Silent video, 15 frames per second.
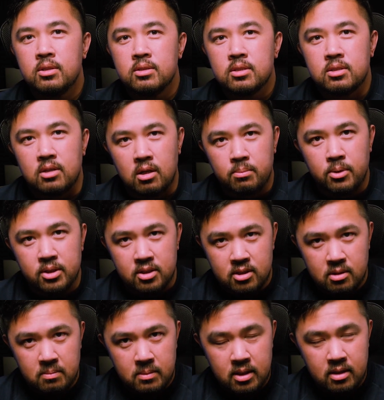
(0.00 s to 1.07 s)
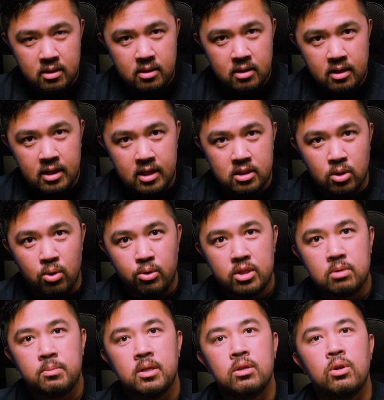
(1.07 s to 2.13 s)
Starbucks to me has
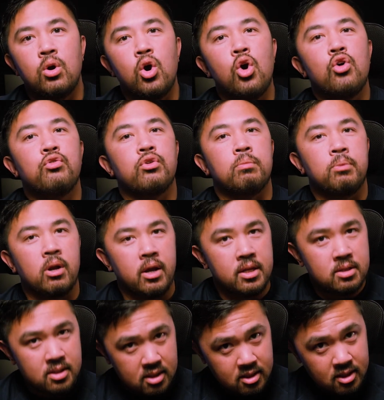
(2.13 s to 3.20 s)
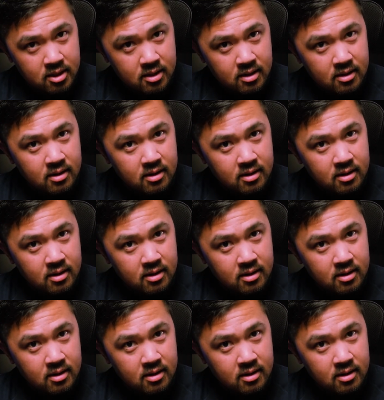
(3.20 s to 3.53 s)
always been overpriced,